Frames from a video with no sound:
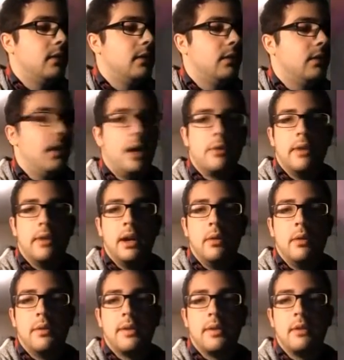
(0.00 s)
Not a rare,
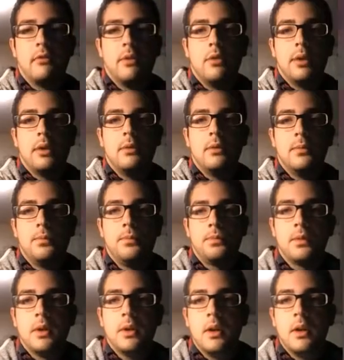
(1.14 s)
we've got a foil.
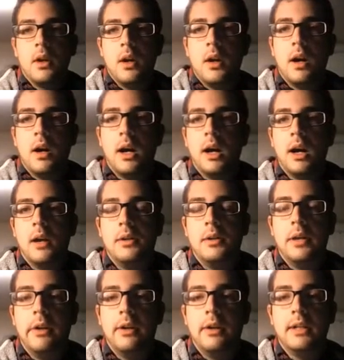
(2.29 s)

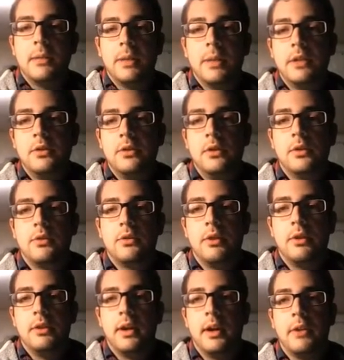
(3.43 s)
Daring Demolition,
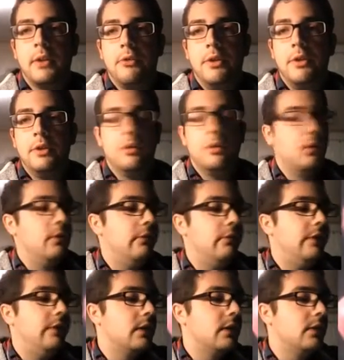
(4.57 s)
destroy target creature or
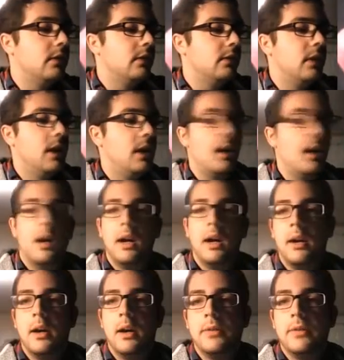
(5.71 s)
vehicle.
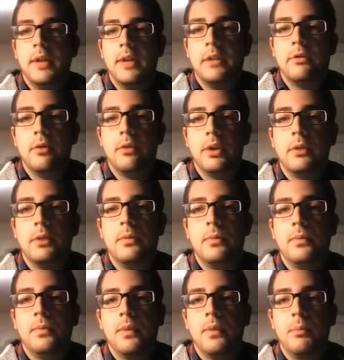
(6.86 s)
It's a nice foil.
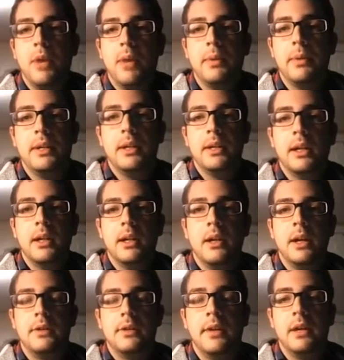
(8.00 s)
Probably
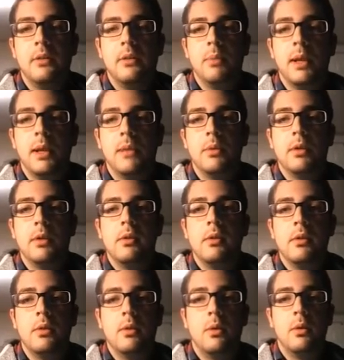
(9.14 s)
not standard playable,
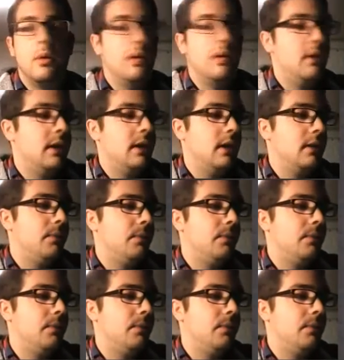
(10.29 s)
or